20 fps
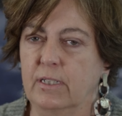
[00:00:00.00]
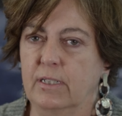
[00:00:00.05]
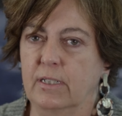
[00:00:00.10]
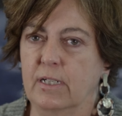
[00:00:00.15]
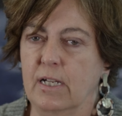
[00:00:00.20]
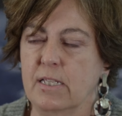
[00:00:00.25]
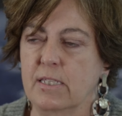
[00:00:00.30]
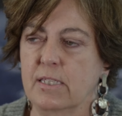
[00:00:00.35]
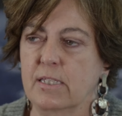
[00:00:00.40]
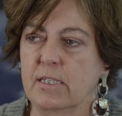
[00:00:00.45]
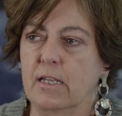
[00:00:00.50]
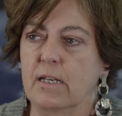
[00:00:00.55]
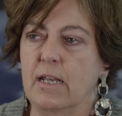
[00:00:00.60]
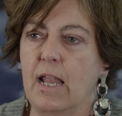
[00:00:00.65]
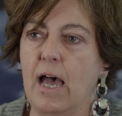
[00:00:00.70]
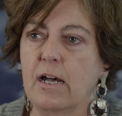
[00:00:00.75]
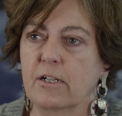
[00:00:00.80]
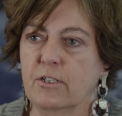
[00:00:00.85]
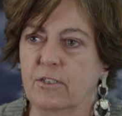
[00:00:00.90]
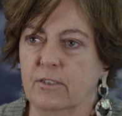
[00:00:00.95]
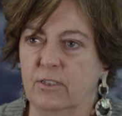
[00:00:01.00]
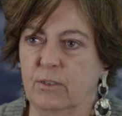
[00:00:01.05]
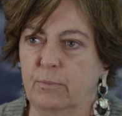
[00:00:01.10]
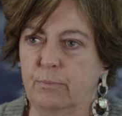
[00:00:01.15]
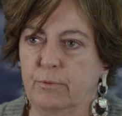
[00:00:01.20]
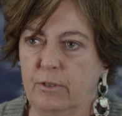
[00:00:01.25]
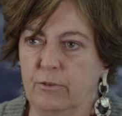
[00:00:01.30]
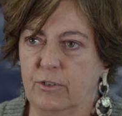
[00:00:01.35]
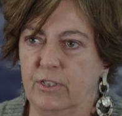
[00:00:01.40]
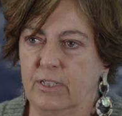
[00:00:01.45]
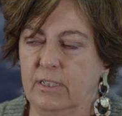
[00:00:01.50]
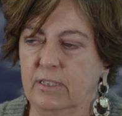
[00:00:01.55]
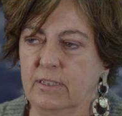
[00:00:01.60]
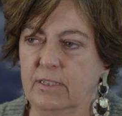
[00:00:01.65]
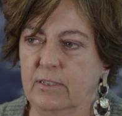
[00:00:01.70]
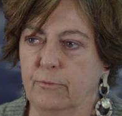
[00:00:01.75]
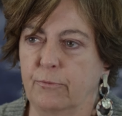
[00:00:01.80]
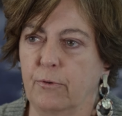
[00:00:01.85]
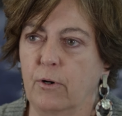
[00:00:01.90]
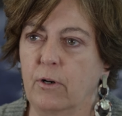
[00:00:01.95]
It's the largest
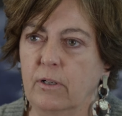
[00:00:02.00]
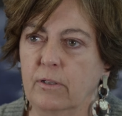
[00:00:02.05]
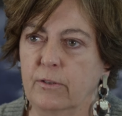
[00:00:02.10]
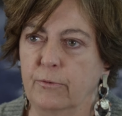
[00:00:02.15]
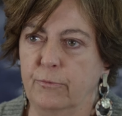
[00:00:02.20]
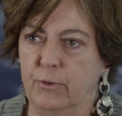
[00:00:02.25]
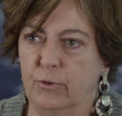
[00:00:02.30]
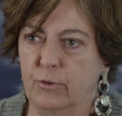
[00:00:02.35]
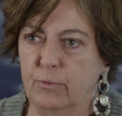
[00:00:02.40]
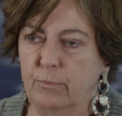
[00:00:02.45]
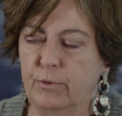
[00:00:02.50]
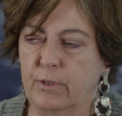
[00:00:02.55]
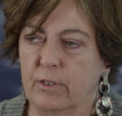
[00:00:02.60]
project of all the fusion